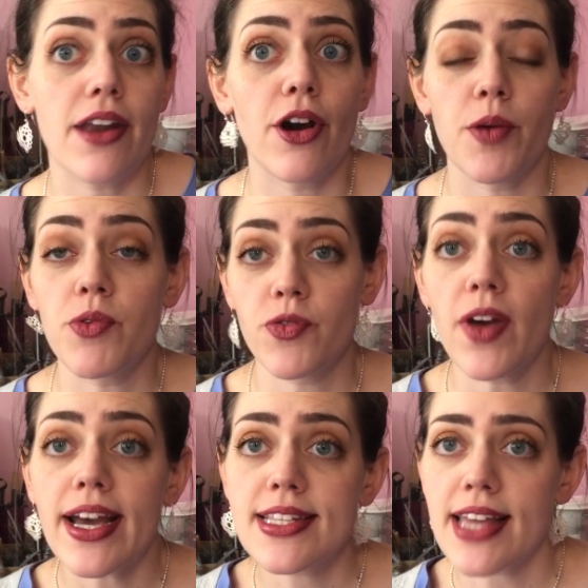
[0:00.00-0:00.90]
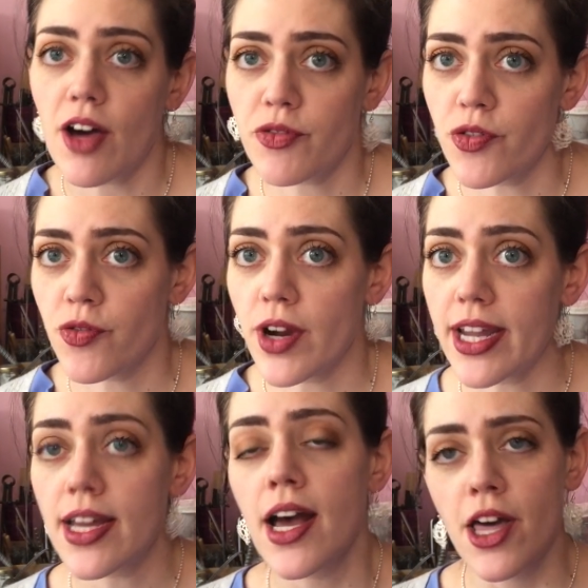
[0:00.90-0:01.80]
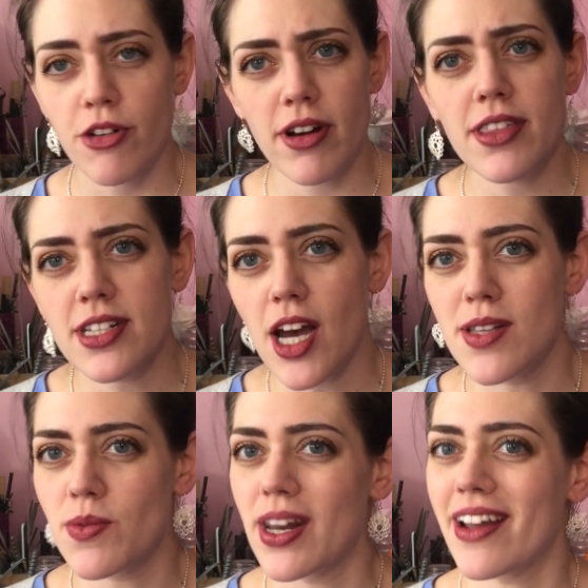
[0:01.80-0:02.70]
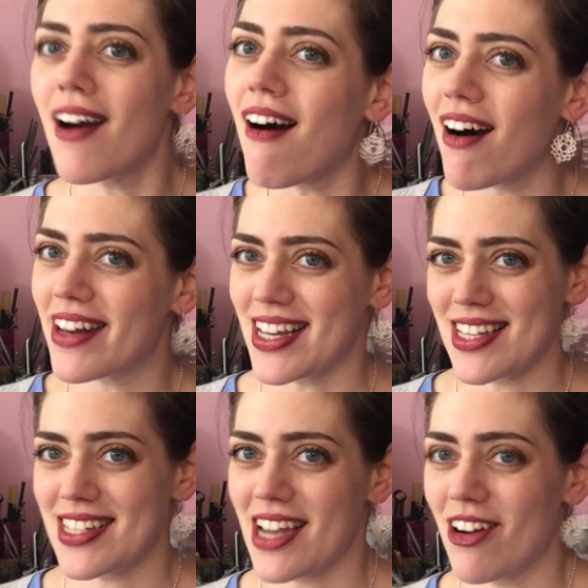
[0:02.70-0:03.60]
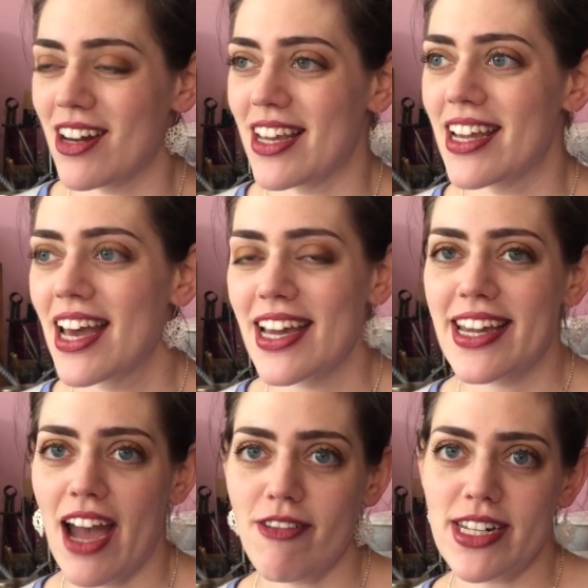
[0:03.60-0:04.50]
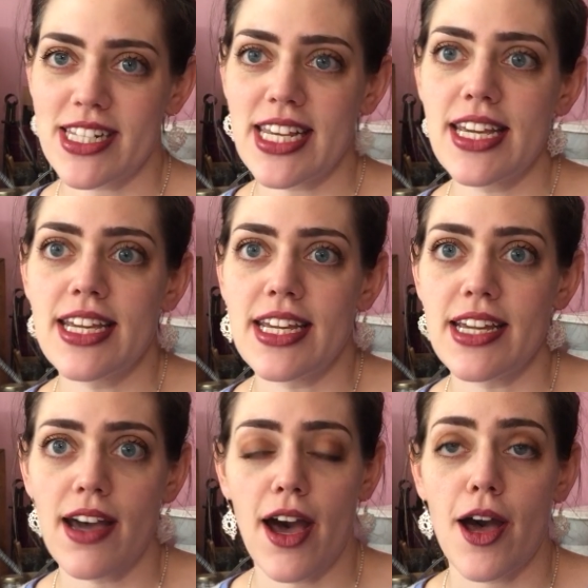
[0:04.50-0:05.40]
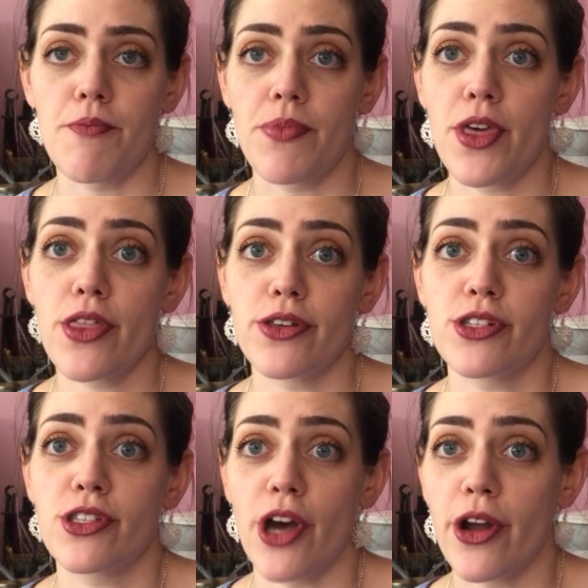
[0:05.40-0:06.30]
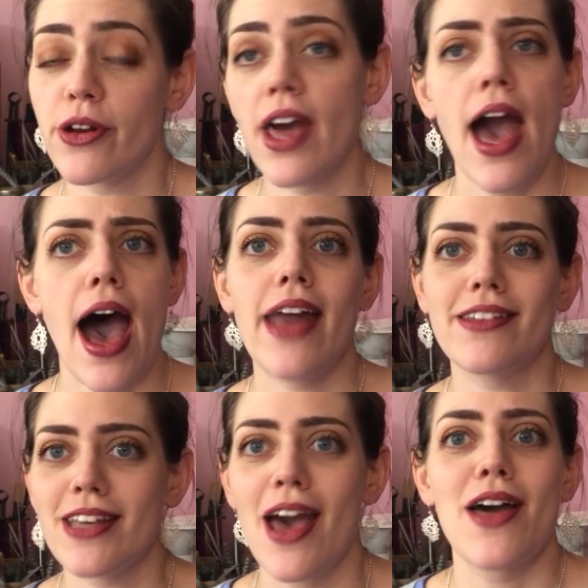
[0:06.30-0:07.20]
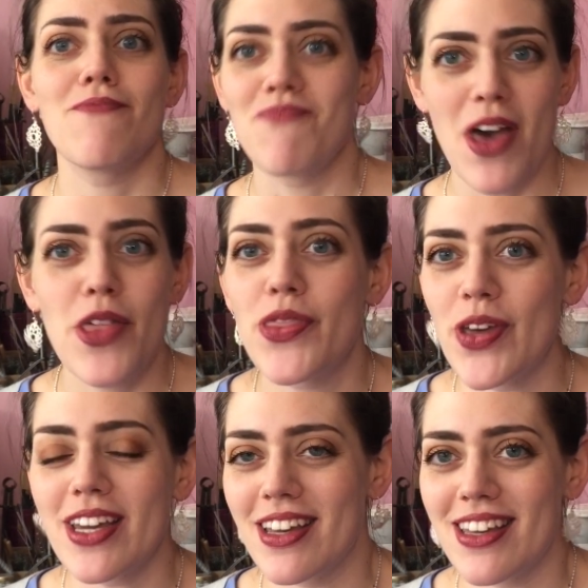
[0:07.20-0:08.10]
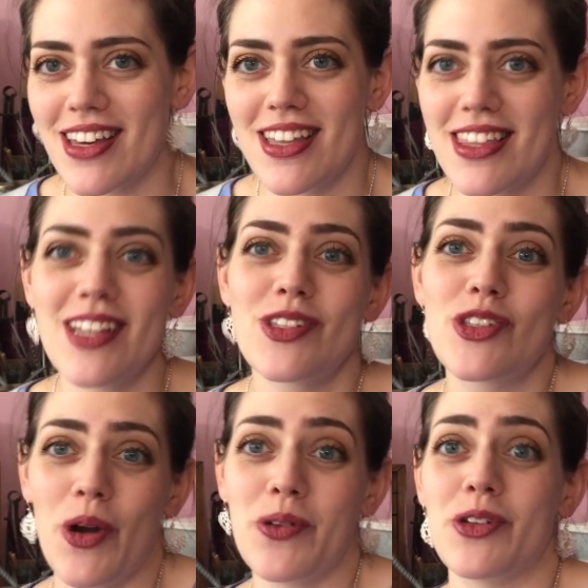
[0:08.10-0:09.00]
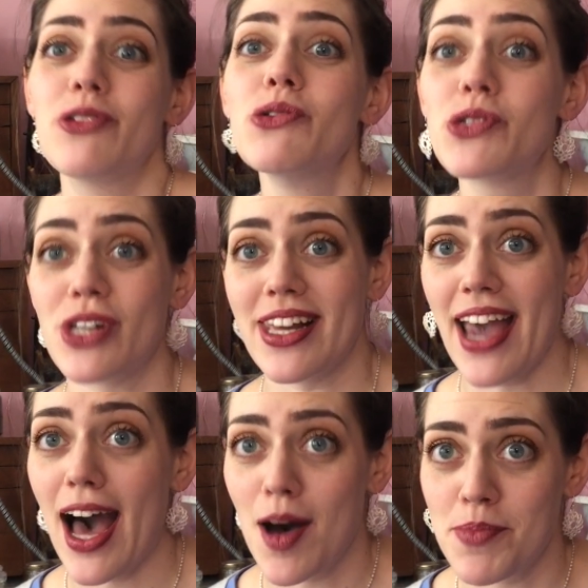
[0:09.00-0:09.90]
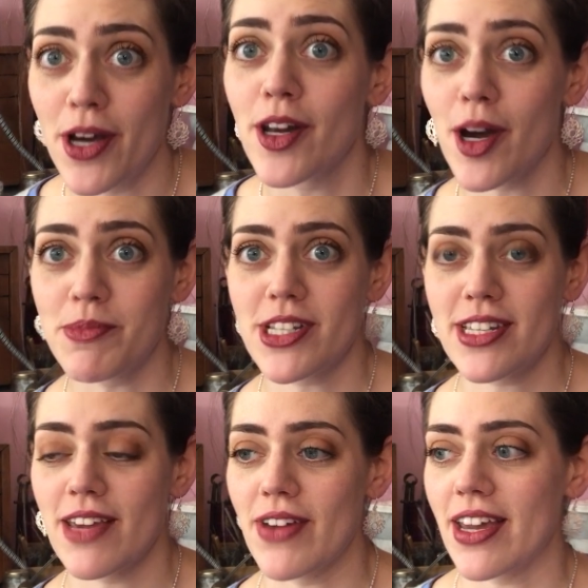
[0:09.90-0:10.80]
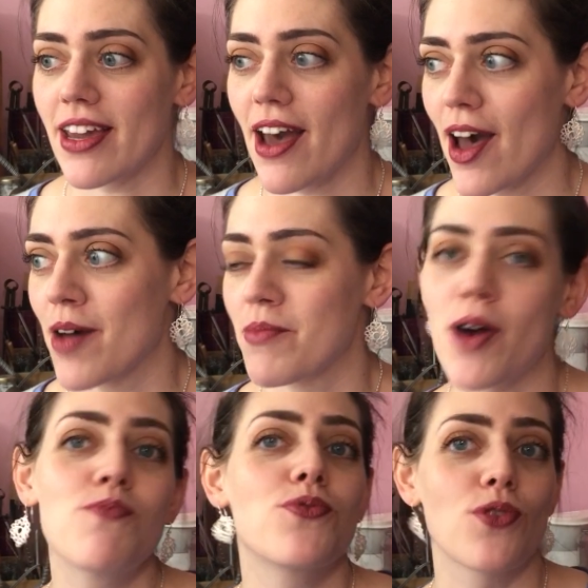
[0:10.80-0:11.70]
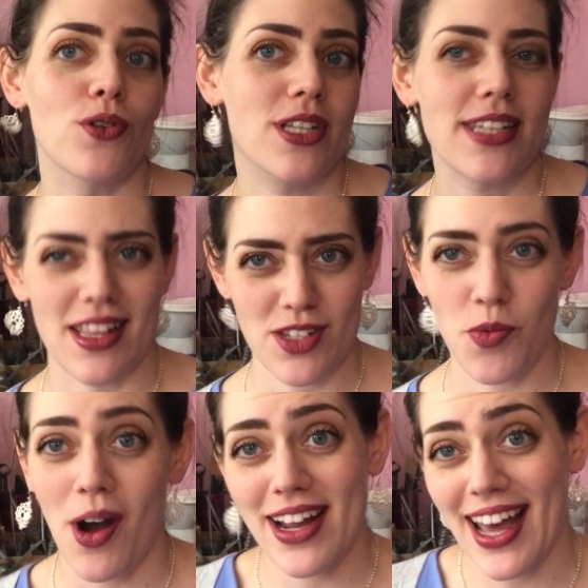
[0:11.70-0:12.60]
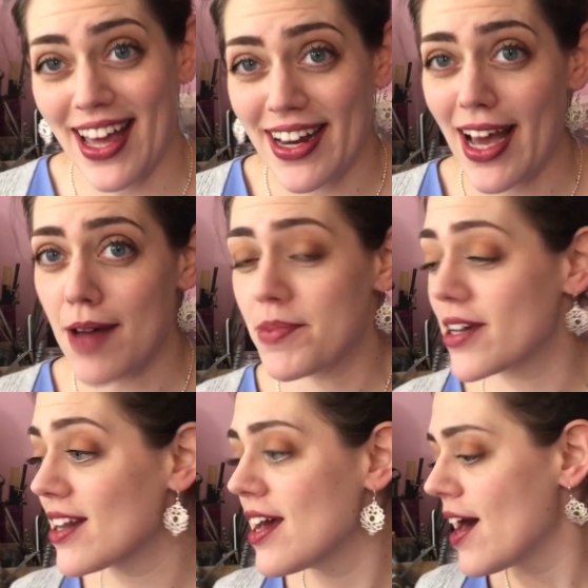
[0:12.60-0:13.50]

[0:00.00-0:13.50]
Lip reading: and I will fix that for free. There are other times when I can't necessarily guarantee the stone, and things don't usually happen. I'm just giving a broad sense of what can happen,